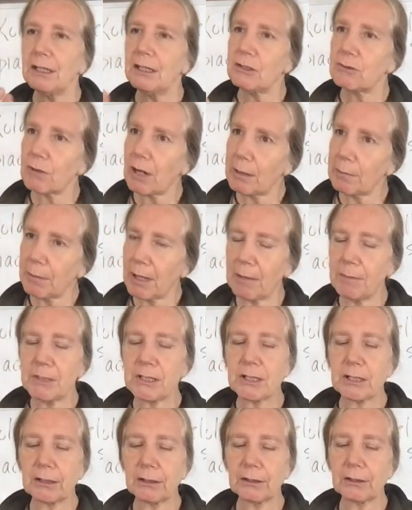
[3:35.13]
dried dry plant
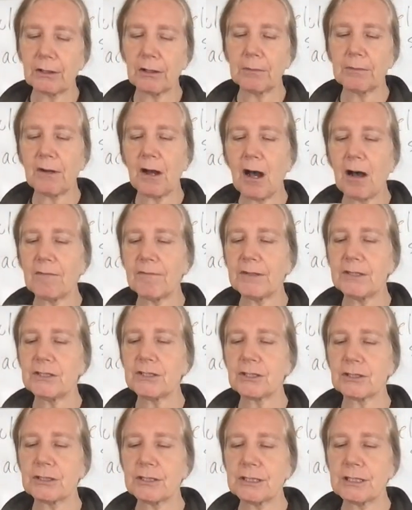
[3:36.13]
material, it often
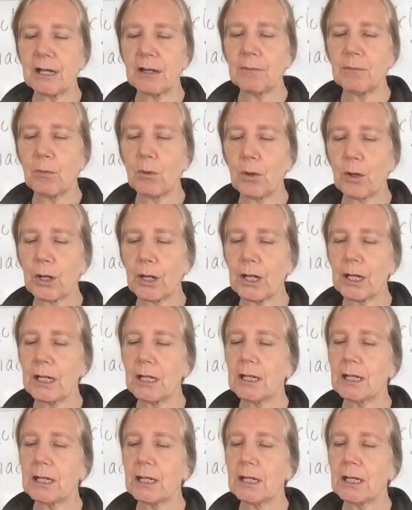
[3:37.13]
turns out more